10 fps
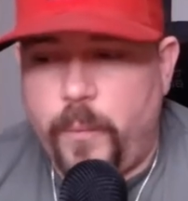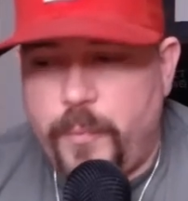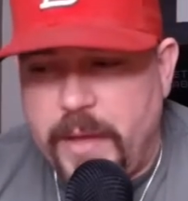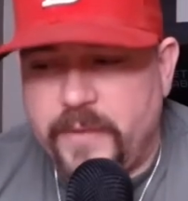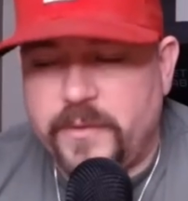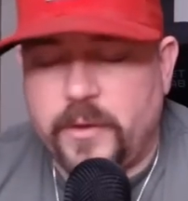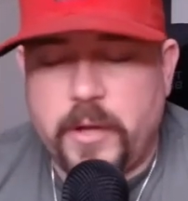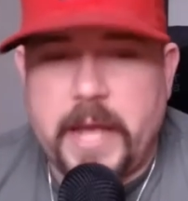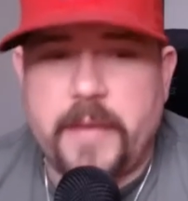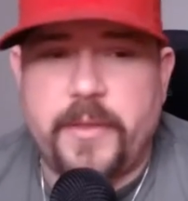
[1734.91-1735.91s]
things to look
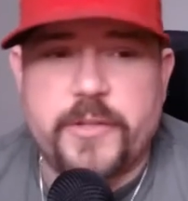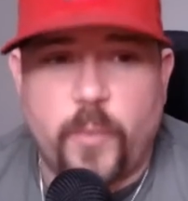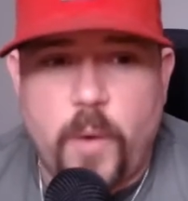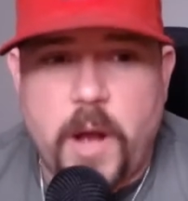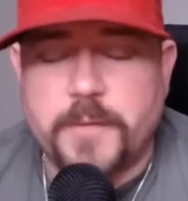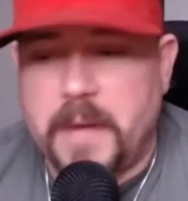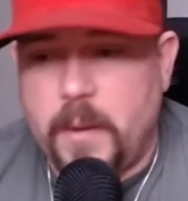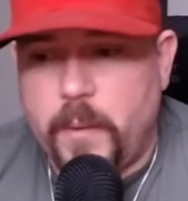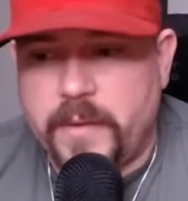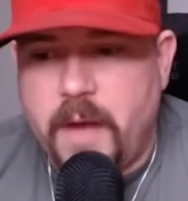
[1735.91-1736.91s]
at, things to watch. But I
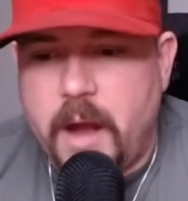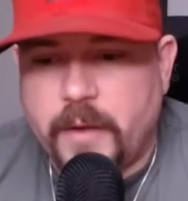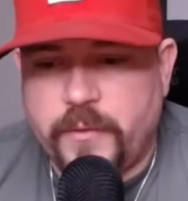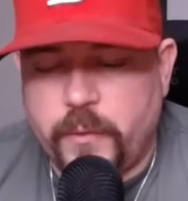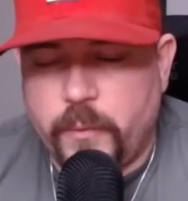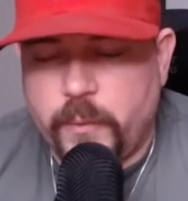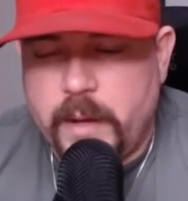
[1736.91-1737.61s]
want to talk to